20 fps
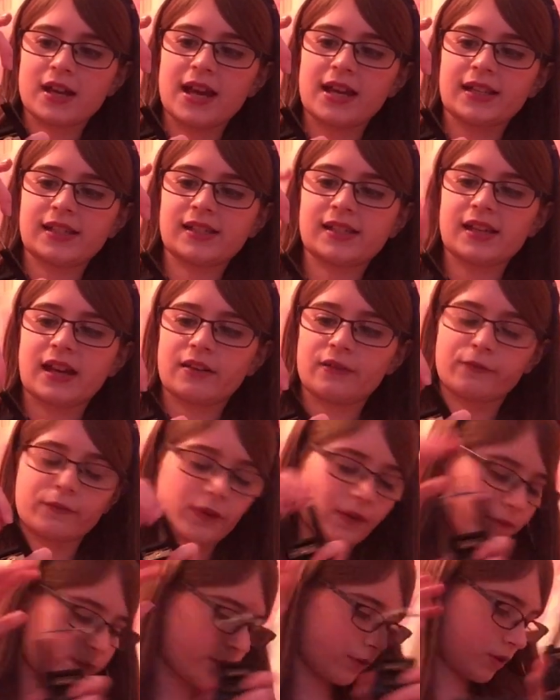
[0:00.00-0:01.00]
extend
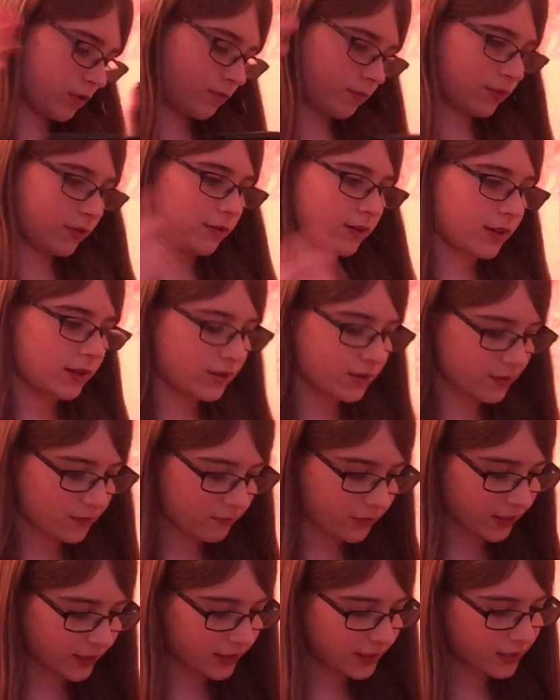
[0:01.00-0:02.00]
for your phone, but it
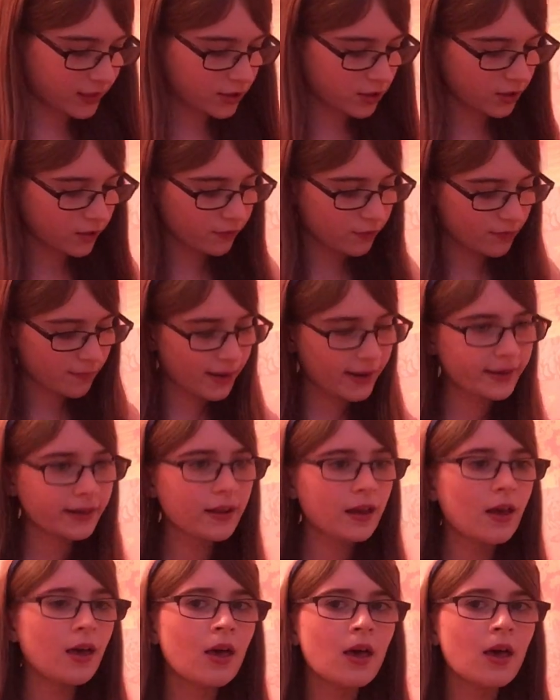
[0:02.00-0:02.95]
doesn't really need to for mine.